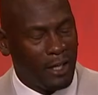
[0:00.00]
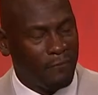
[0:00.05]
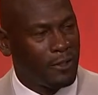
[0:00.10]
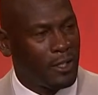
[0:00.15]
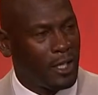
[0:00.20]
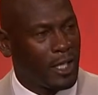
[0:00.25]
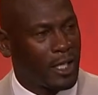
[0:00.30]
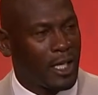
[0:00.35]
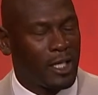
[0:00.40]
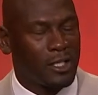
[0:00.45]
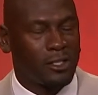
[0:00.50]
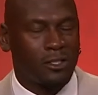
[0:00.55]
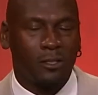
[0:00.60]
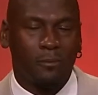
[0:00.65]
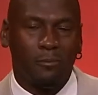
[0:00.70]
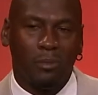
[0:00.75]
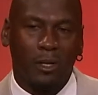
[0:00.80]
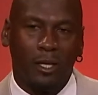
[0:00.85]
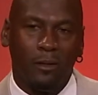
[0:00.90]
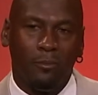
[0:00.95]
feel like I
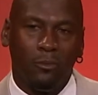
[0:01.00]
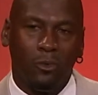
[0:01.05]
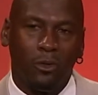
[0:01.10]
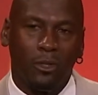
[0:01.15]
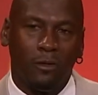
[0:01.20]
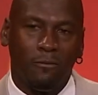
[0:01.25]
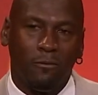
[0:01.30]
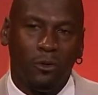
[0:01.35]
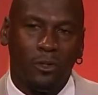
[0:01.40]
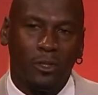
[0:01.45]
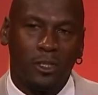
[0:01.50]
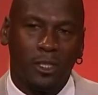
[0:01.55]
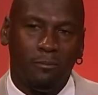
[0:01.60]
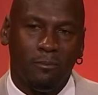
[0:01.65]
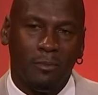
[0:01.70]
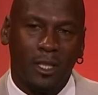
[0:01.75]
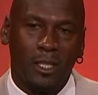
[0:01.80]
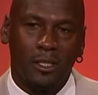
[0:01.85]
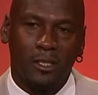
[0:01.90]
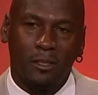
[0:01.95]
should play more than 14
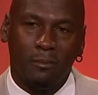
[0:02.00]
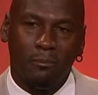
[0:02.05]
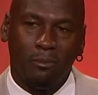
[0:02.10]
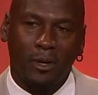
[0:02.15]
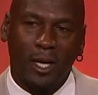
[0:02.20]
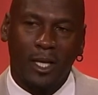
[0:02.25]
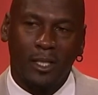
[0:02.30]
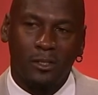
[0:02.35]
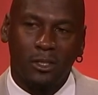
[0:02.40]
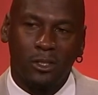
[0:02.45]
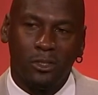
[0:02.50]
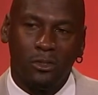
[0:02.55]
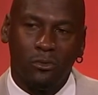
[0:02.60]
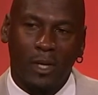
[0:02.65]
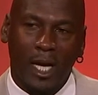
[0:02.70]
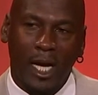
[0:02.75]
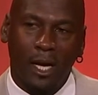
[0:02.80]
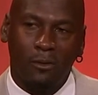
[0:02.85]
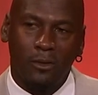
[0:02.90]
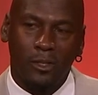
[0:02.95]
minutes. I'm practicing two
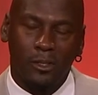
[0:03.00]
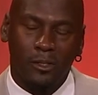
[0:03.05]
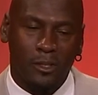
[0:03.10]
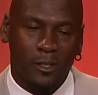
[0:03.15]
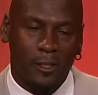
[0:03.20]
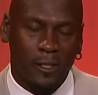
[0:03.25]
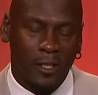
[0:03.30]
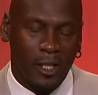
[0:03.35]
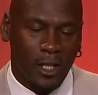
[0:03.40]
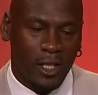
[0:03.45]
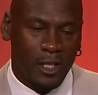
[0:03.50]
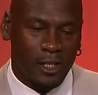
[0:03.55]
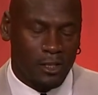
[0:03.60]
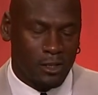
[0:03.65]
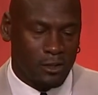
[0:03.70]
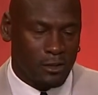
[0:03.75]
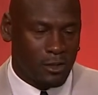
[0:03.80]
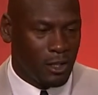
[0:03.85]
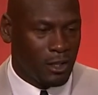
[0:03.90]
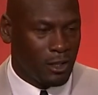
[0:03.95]
hours. He
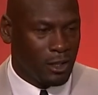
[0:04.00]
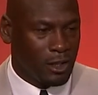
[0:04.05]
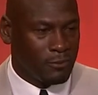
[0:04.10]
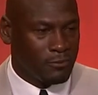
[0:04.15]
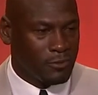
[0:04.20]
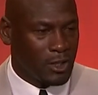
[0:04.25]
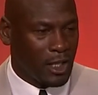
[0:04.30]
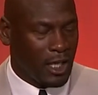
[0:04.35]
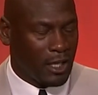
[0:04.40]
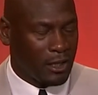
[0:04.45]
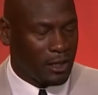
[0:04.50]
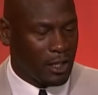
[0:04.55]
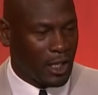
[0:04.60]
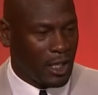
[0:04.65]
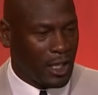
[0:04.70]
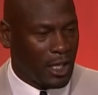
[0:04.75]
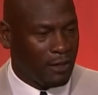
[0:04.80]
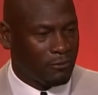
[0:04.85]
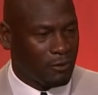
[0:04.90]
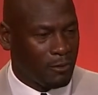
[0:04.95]
says, uh, MJ, I think
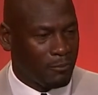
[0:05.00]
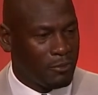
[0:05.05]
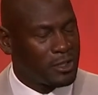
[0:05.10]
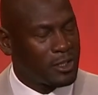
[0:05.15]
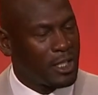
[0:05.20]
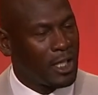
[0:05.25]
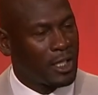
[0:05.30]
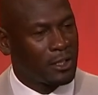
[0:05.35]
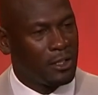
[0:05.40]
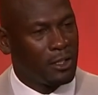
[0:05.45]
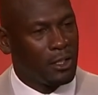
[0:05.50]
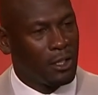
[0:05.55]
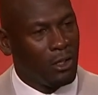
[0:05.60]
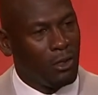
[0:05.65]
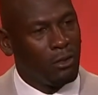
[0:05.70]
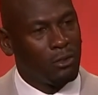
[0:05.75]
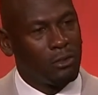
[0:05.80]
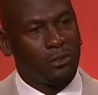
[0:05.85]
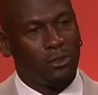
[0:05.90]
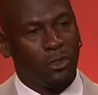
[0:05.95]
I have to protect the
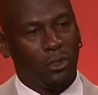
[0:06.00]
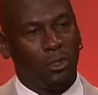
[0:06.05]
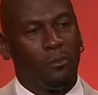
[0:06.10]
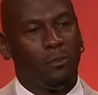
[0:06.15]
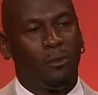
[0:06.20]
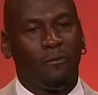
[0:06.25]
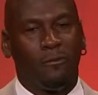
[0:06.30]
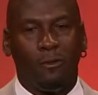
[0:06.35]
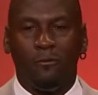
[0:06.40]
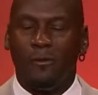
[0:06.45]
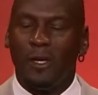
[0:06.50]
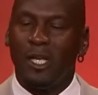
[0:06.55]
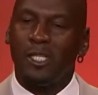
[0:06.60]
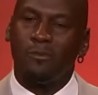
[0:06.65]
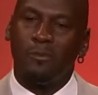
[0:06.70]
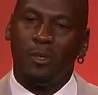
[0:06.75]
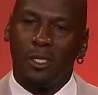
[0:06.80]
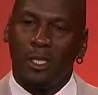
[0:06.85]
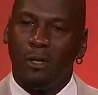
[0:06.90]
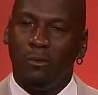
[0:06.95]
long term of
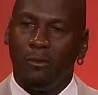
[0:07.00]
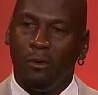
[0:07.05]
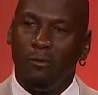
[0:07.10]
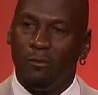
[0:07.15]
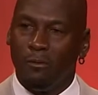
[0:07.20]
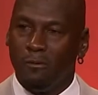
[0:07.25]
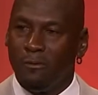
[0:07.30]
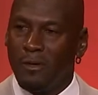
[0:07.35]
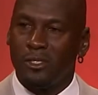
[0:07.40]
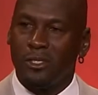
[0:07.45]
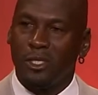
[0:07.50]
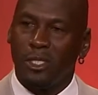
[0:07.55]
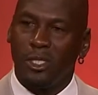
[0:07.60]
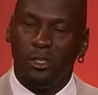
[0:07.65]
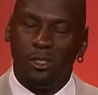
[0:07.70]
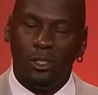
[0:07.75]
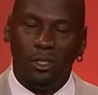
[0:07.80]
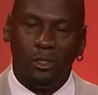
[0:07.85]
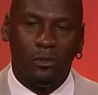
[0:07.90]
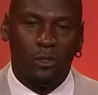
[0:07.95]
investment that we've invested in
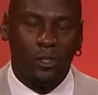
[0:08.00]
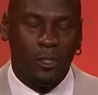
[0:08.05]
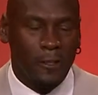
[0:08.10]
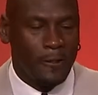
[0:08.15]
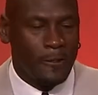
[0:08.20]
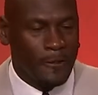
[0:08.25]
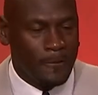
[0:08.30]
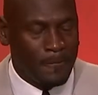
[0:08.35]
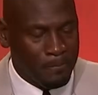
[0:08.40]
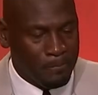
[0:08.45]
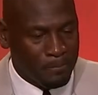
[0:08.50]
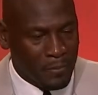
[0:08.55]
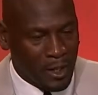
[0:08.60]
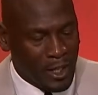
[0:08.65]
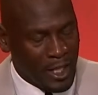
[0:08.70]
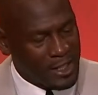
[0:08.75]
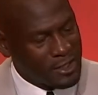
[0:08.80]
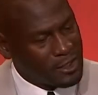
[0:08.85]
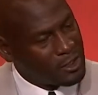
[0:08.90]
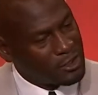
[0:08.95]
you.
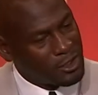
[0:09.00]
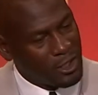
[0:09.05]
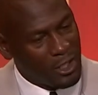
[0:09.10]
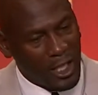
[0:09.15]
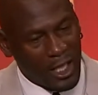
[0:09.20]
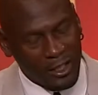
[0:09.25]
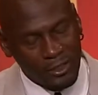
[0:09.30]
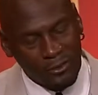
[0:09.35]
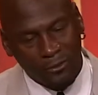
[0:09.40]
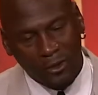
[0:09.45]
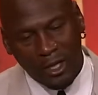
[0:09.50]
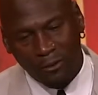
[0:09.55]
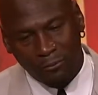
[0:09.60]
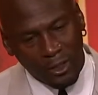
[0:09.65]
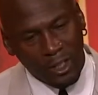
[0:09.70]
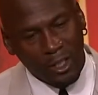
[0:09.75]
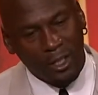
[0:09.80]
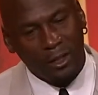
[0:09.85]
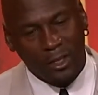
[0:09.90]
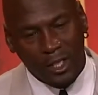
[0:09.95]
And I said, Jerry, I, should, I
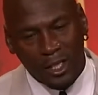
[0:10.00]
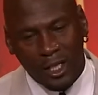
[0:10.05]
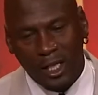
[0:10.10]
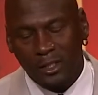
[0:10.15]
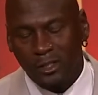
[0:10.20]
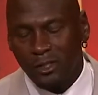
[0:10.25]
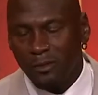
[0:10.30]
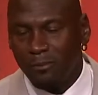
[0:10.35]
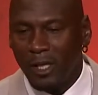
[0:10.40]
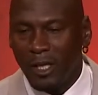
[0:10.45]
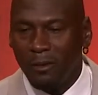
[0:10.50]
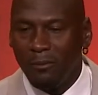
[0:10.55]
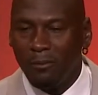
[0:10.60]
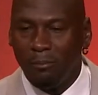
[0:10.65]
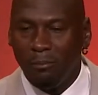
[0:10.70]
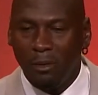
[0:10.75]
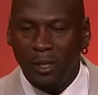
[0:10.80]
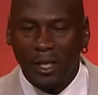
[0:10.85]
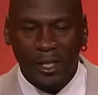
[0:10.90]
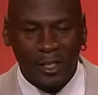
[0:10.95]
really think I should be able
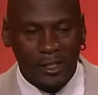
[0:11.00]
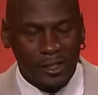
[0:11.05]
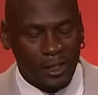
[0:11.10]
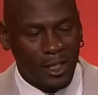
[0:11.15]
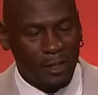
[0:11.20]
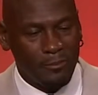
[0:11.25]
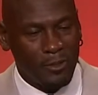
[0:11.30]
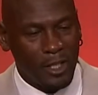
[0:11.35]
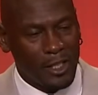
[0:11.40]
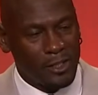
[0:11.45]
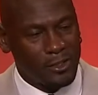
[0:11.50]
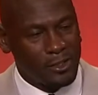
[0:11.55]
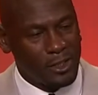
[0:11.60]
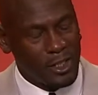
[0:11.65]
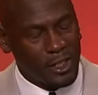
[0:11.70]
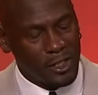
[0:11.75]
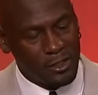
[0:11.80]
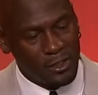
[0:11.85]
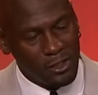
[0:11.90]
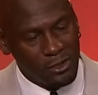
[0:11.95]
to play. He said, let me ask you
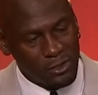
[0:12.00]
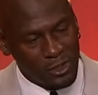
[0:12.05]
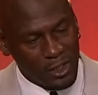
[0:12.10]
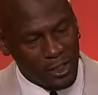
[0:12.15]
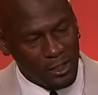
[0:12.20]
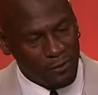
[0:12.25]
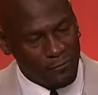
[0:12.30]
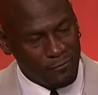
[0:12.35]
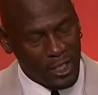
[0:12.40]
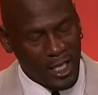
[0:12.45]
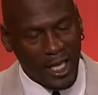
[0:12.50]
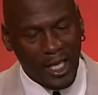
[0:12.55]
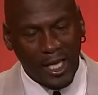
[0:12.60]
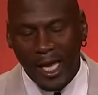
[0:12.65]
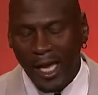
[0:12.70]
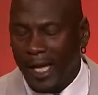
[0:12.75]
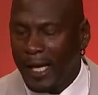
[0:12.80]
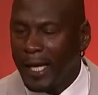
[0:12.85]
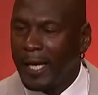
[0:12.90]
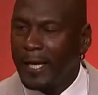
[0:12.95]
this. He said, if you had a
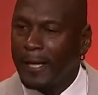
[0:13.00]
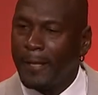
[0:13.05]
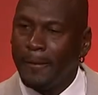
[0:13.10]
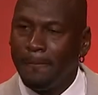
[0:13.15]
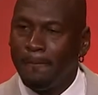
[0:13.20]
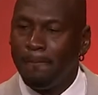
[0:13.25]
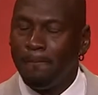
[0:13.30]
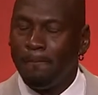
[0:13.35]
headache,